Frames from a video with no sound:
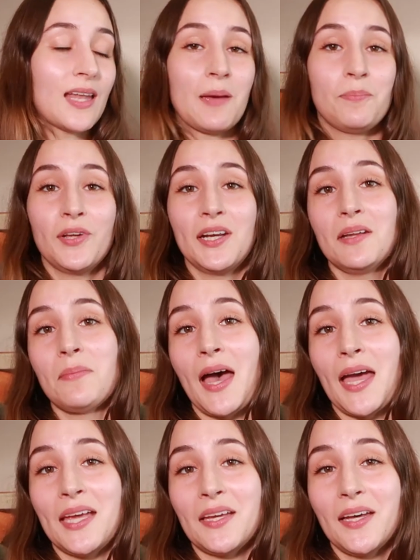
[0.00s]
I put it in
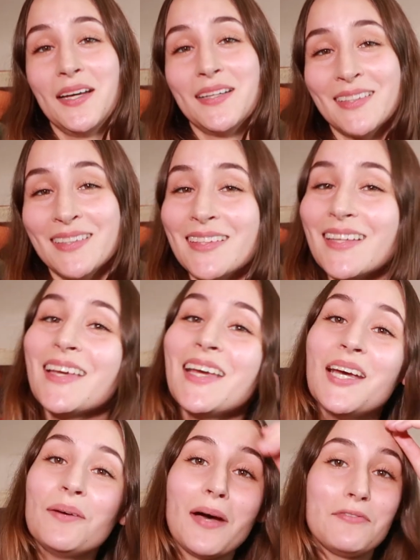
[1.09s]
my
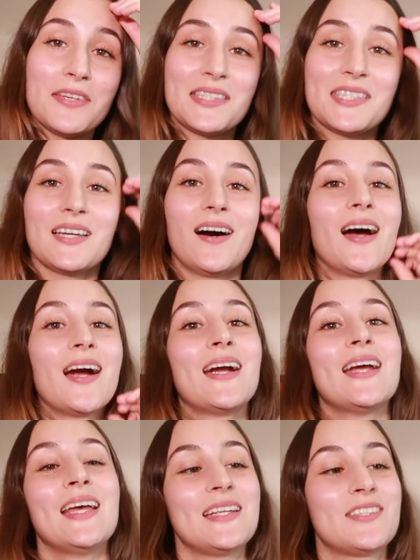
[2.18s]
my VCR
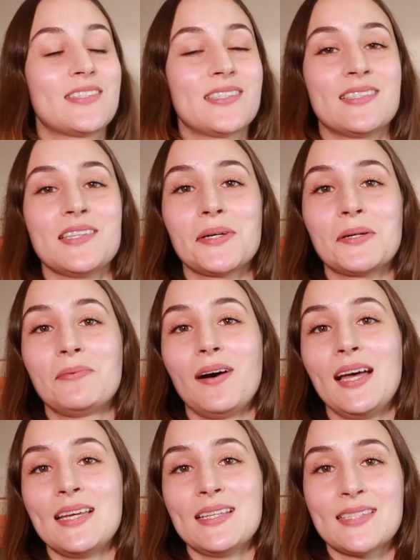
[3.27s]
just to see what it
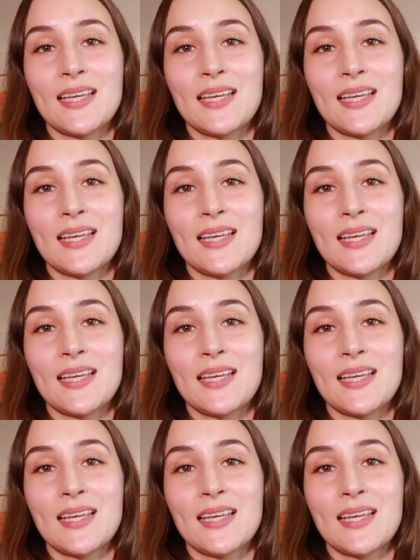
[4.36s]
was,